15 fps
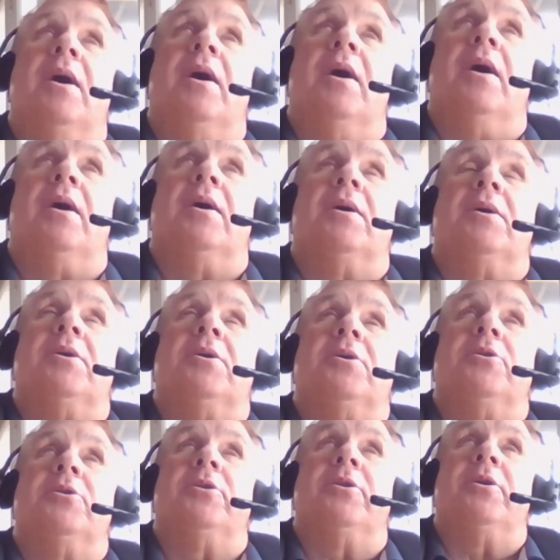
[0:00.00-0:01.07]

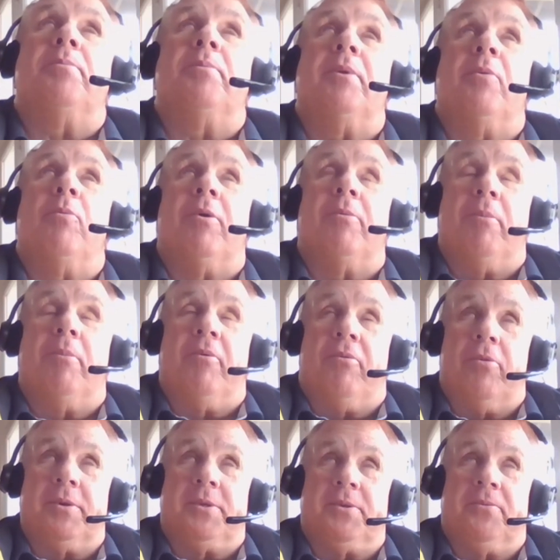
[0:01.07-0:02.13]
Well,
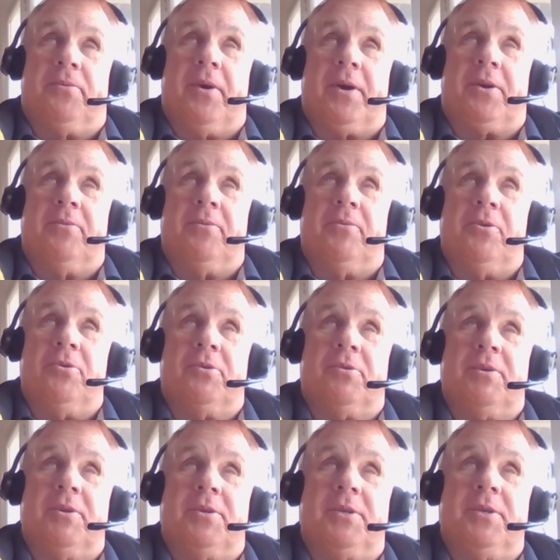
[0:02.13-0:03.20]
before it's effective,
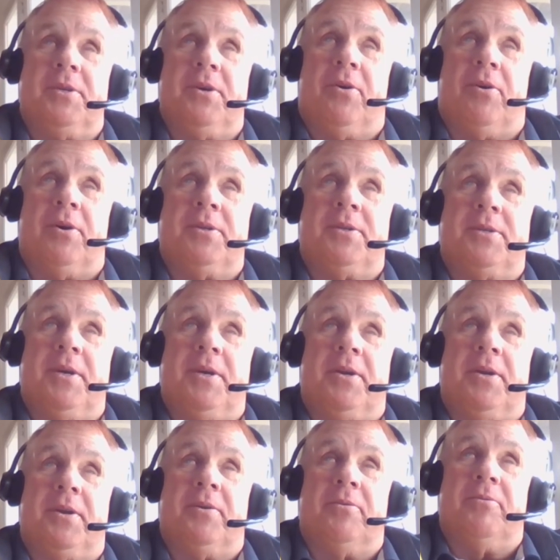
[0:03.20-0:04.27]
usually you see
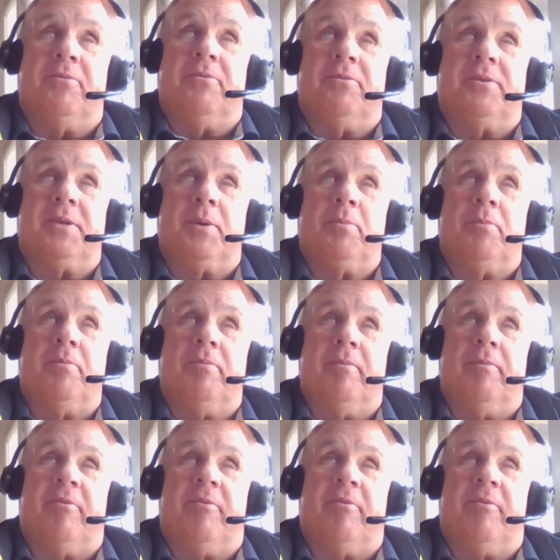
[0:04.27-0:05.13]
onset of some